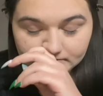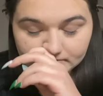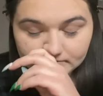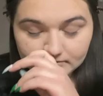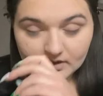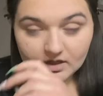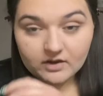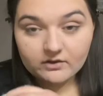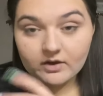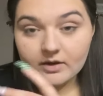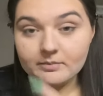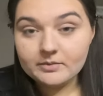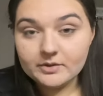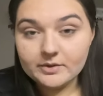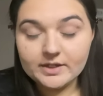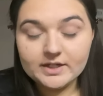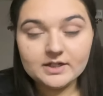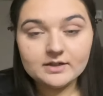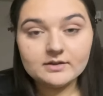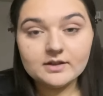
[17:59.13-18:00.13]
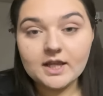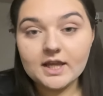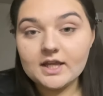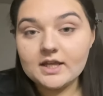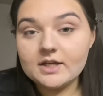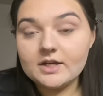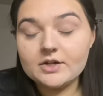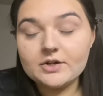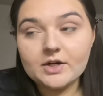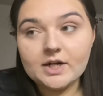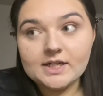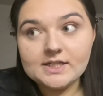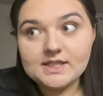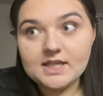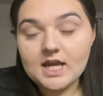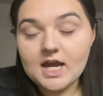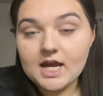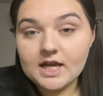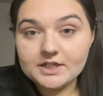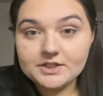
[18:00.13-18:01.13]
if I'm doing like a crazy
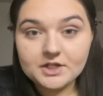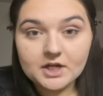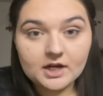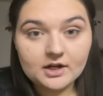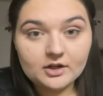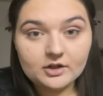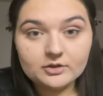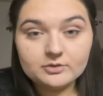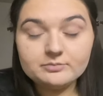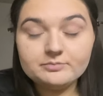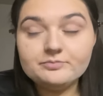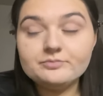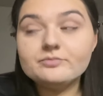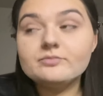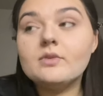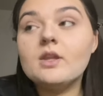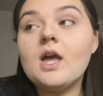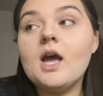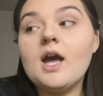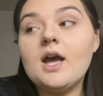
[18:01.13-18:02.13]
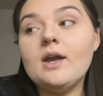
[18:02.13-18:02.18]
eyeshadow, I